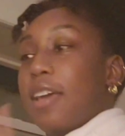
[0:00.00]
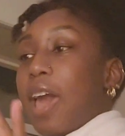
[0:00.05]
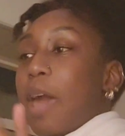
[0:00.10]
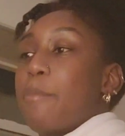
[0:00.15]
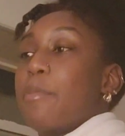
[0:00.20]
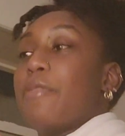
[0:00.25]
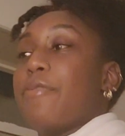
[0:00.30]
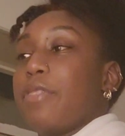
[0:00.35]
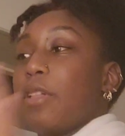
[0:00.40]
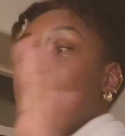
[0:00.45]

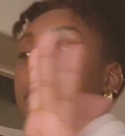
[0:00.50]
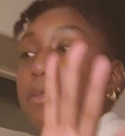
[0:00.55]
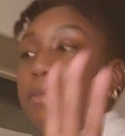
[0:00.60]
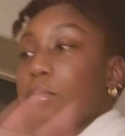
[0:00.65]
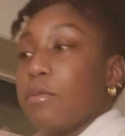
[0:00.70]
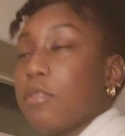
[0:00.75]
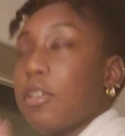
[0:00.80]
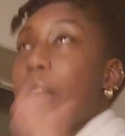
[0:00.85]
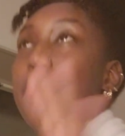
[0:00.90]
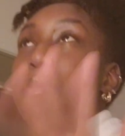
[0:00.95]
Game of
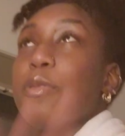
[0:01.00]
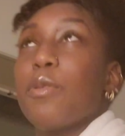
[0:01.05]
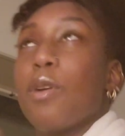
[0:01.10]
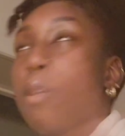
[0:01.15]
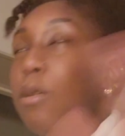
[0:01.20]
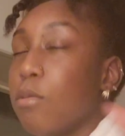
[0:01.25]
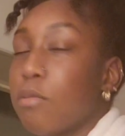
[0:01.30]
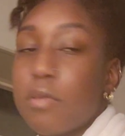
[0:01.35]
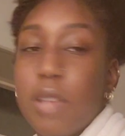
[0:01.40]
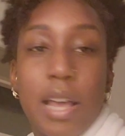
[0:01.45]
Thrones, Game of
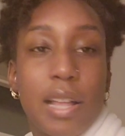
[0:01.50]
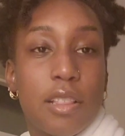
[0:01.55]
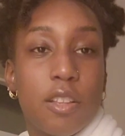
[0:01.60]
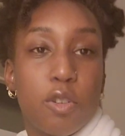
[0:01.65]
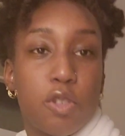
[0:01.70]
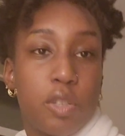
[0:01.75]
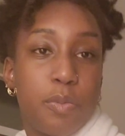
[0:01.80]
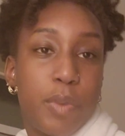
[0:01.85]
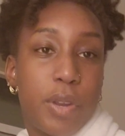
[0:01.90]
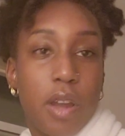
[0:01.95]
Thrones like
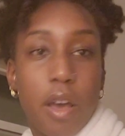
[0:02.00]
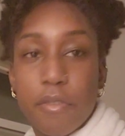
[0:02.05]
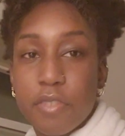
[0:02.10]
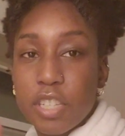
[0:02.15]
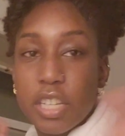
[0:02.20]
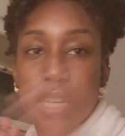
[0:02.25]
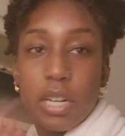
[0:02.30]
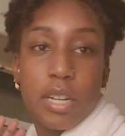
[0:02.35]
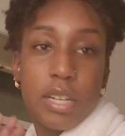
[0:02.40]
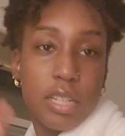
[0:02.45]
little spinoff
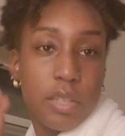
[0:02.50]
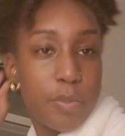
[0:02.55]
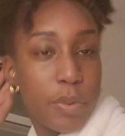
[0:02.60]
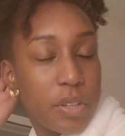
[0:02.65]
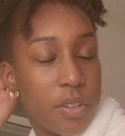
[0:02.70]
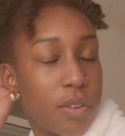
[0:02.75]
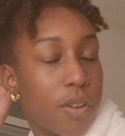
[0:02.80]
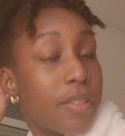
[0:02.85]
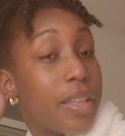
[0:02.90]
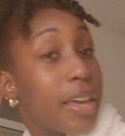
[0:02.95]
series,
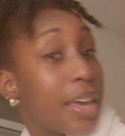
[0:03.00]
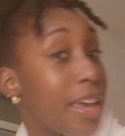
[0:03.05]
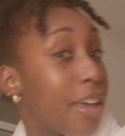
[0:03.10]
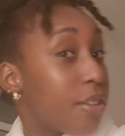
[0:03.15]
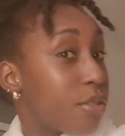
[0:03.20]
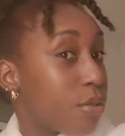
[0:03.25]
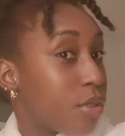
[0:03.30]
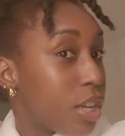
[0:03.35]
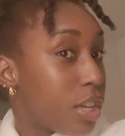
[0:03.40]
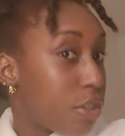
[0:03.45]
but you know they
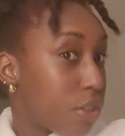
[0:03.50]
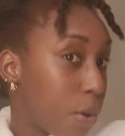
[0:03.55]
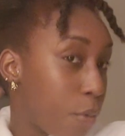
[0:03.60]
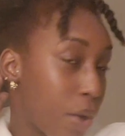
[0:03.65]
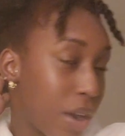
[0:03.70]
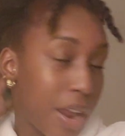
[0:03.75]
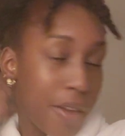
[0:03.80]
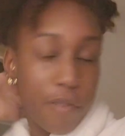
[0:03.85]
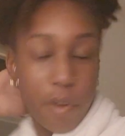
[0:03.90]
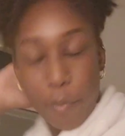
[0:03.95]
canceled it, so
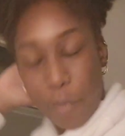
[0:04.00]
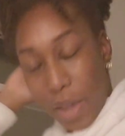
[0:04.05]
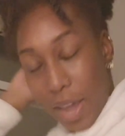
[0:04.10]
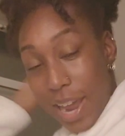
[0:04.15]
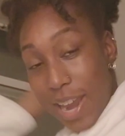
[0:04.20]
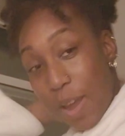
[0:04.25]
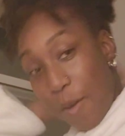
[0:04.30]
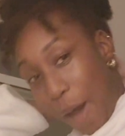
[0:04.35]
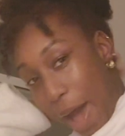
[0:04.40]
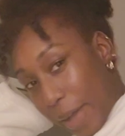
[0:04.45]
whatever. But
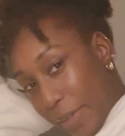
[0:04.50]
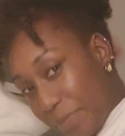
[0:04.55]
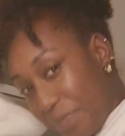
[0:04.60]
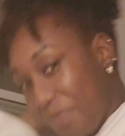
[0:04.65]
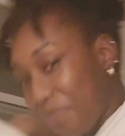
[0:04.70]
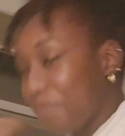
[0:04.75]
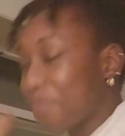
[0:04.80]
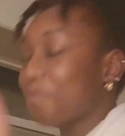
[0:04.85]
anyway.